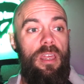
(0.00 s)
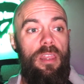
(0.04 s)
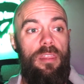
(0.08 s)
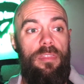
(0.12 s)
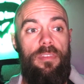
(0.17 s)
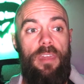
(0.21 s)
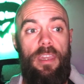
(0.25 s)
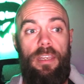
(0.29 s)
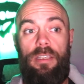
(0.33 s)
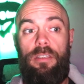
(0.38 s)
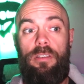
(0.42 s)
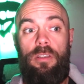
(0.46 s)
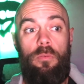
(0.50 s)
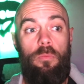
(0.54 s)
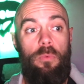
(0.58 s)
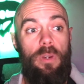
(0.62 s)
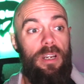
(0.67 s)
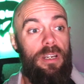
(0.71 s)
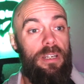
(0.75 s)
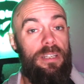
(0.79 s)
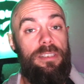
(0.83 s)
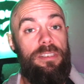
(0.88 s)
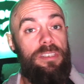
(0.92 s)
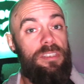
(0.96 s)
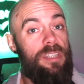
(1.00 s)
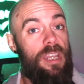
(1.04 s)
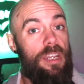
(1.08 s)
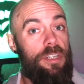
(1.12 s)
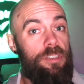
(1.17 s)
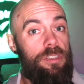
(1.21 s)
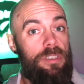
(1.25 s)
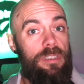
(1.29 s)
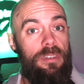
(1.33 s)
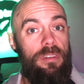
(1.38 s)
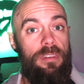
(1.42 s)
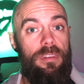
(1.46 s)
that you can wear each
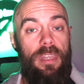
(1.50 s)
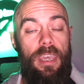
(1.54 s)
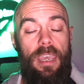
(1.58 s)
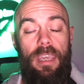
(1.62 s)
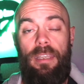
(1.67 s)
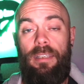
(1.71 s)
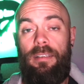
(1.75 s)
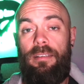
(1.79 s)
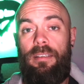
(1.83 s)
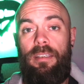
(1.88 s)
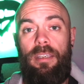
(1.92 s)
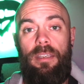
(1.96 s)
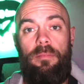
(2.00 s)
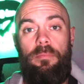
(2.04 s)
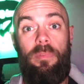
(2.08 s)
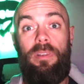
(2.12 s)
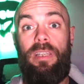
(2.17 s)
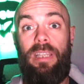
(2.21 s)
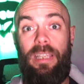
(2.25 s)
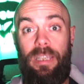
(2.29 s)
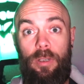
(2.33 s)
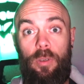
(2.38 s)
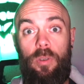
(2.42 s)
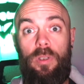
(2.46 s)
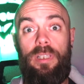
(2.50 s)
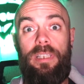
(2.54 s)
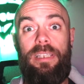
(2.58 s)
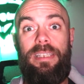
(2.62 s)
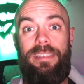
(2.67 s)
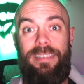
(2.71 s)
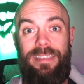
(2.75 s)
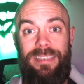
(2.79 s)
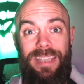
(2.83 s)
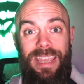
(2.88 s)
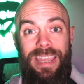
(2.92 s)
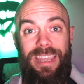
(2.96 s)
session that can literally
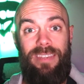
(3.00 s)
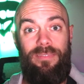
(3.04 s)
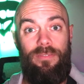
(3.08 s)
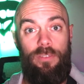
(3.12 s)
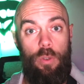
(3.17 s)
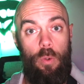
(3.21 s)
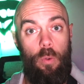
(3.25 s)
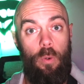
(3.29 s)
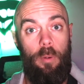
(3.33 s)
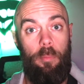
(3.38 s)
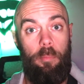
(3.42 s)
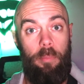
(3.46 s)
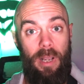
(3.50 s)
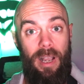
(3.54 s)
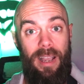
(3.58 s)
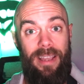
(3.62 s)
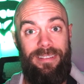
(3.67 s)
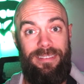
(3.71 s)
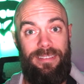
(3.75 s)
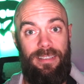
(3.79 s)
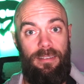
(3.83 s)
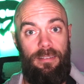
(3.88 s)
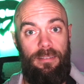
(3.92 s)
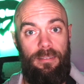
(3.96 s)
save your butt.